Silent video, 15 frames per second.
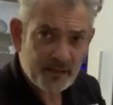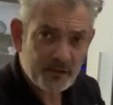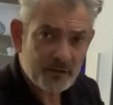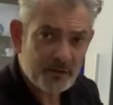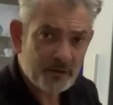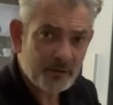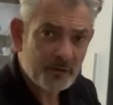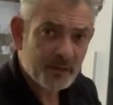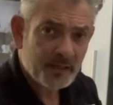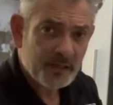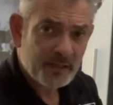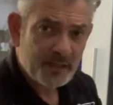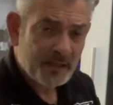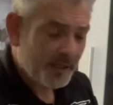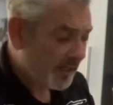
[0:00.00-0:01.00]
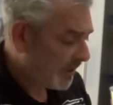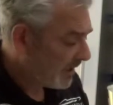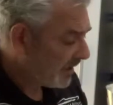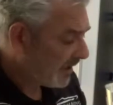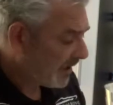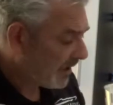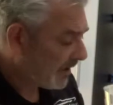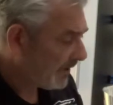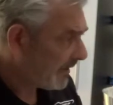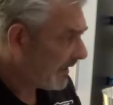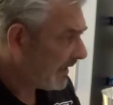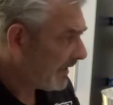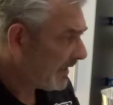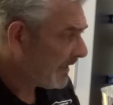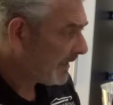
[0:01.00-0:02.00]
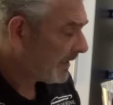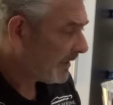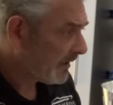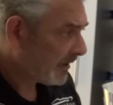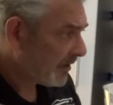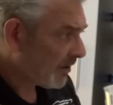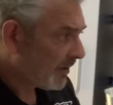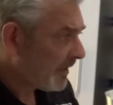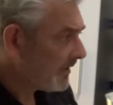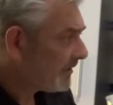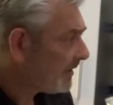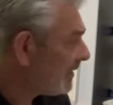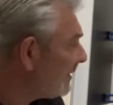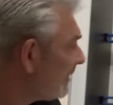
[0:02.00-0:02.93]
who are the guys that